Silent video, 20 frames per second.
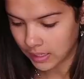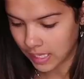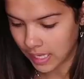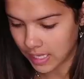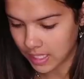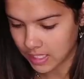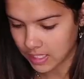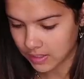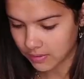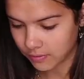
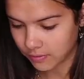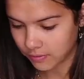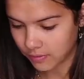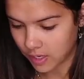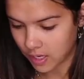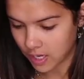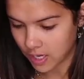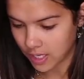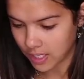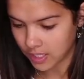Let's
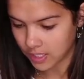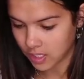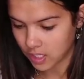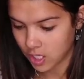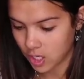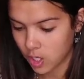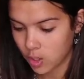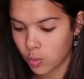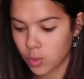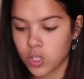find,
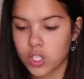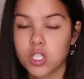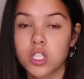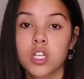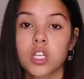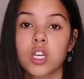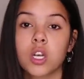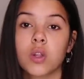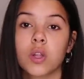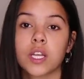we're just
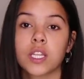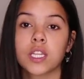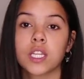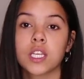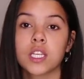gonna go like